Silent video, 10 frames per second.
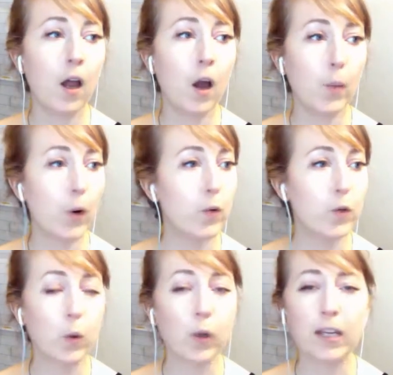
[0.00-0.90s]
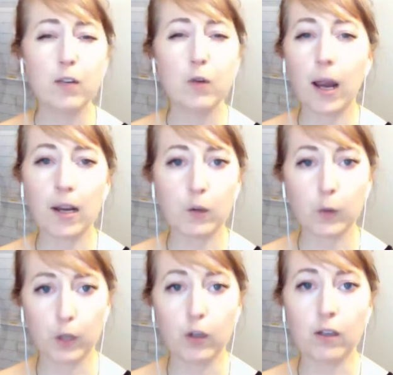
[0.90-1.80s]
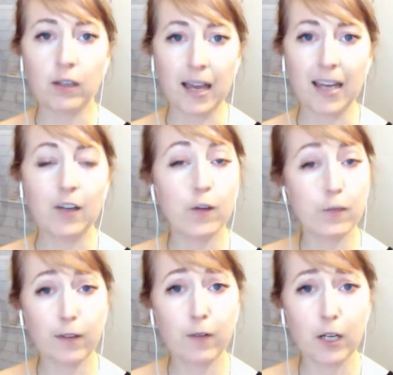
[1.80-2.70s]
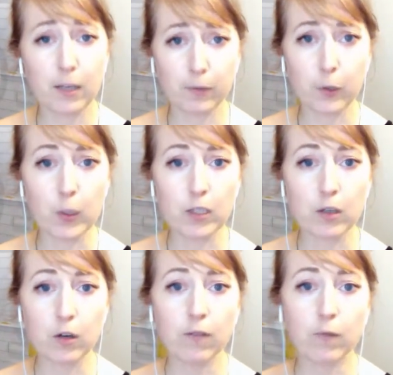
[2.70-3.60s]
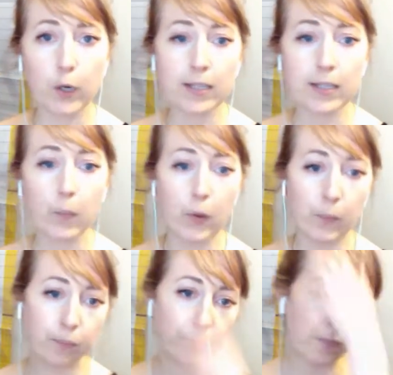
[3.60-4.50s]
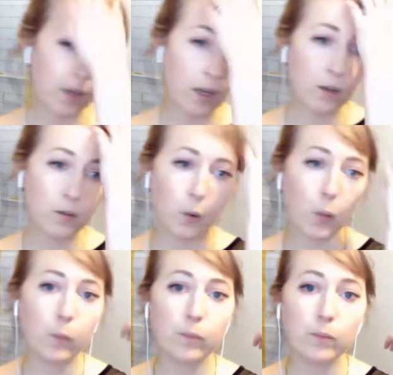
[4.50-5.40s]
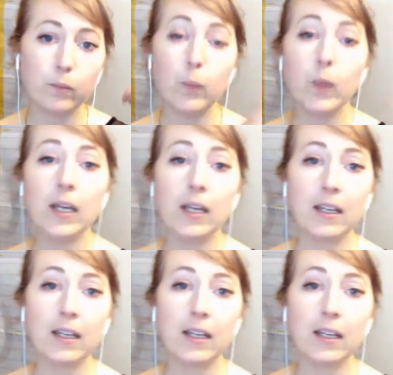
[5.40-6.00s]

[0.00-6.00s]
approach, or like trying to look like your favorite influencer, for example. So we